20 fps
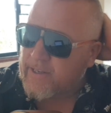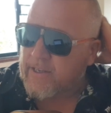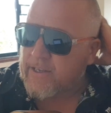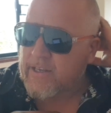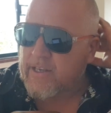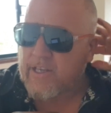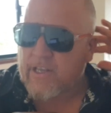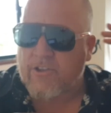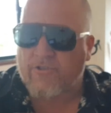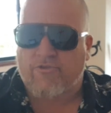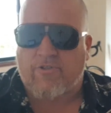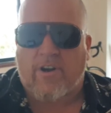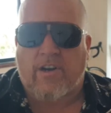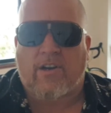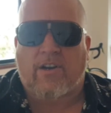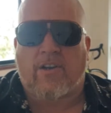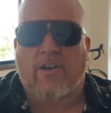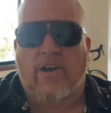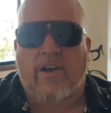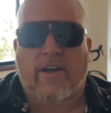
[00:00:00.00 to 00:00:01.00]
he's trying
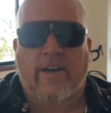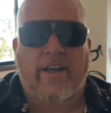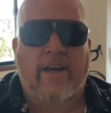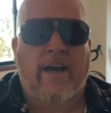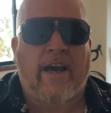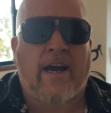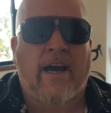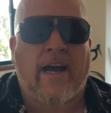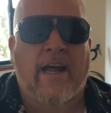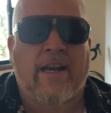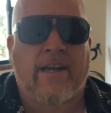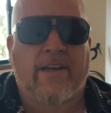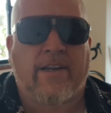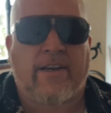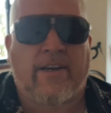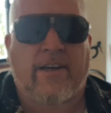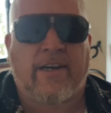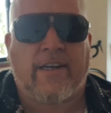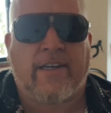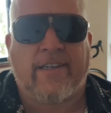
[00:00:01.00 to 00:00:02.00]
to learn it. And
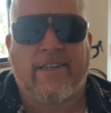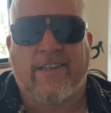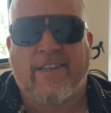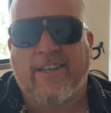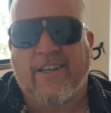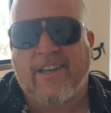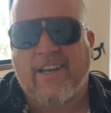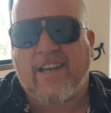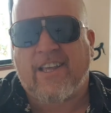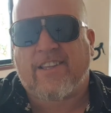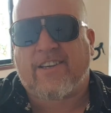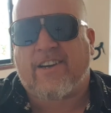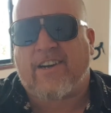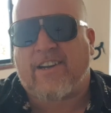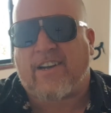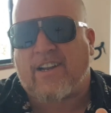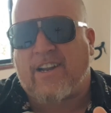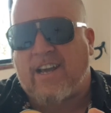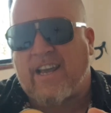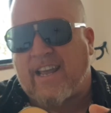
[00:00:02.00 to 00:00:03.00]
he's
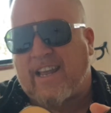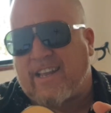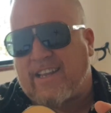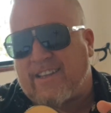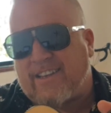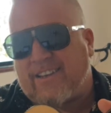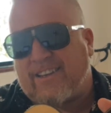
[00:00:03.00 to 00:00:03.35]
kind of like,